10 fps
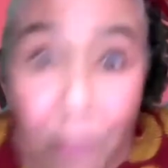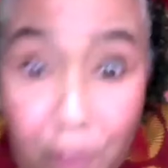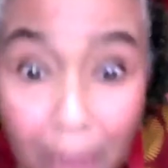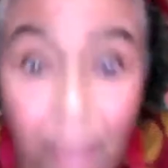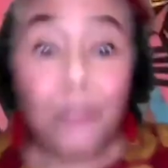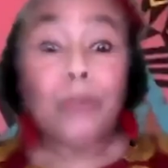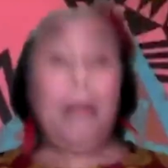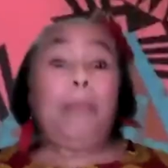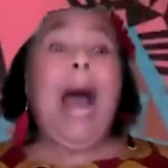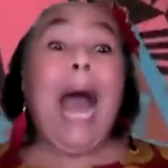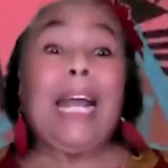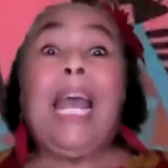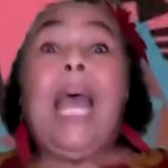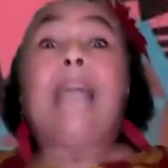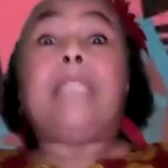front, to the back,
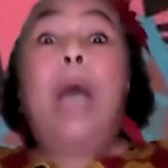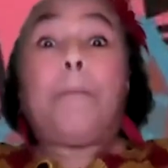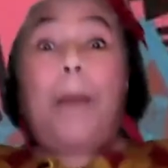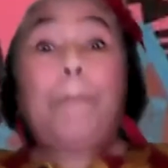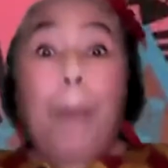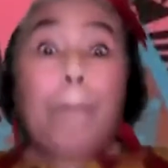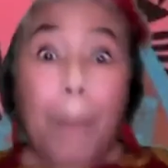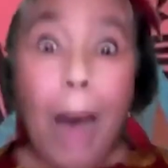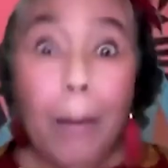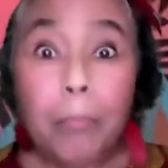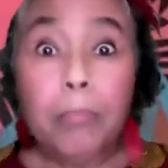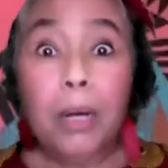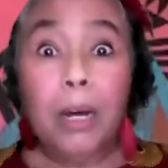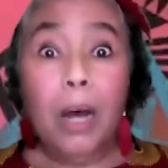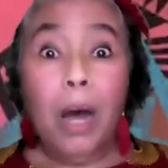until pop, pop, pop.
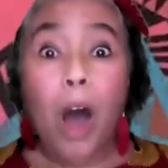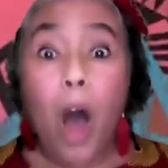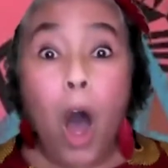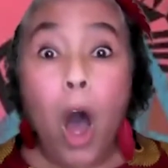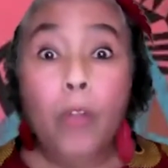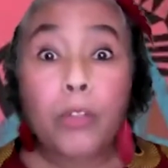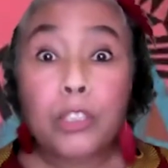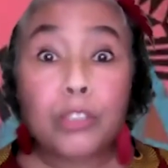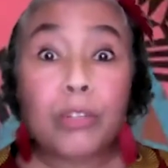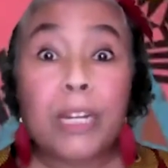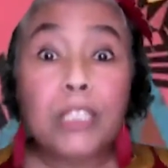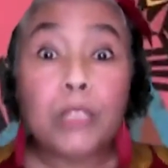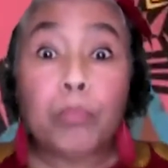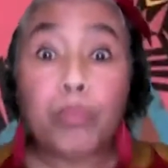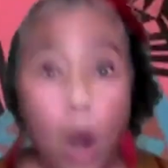All the strings
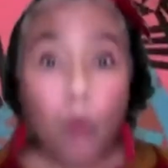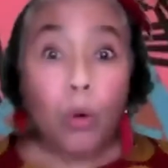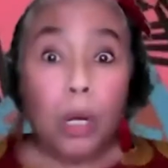broke.